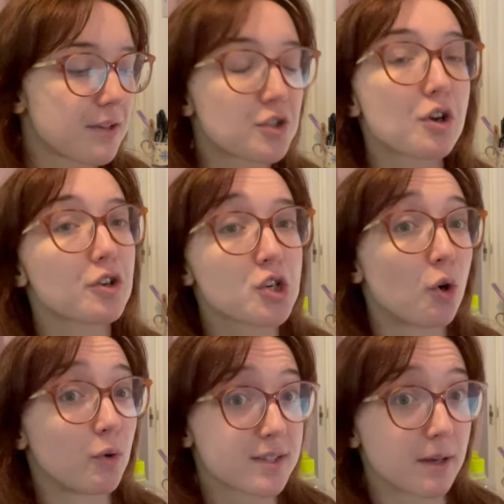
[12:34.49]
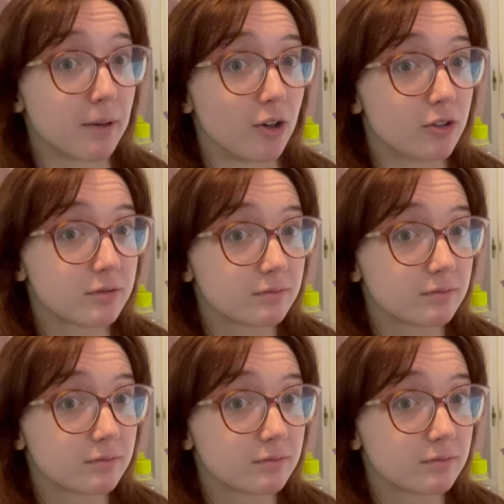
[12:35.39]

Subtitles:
not a short sew along.